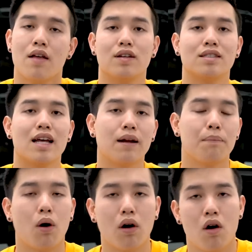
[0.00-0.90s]
The
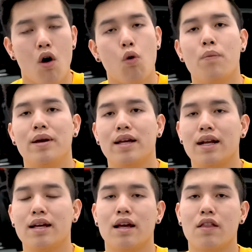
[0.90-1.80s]
second part, we'll be
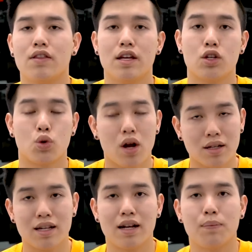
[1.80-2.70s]
getting the
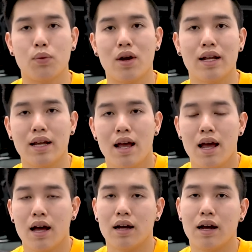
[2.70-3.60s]
trunk setup ready,
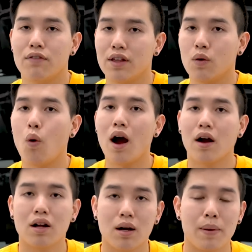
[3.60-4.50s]
everything
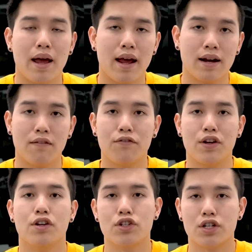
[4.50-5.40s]
wired up and
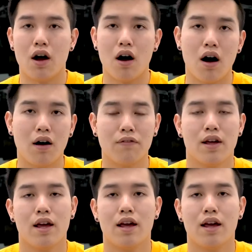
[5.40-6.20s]
finished off.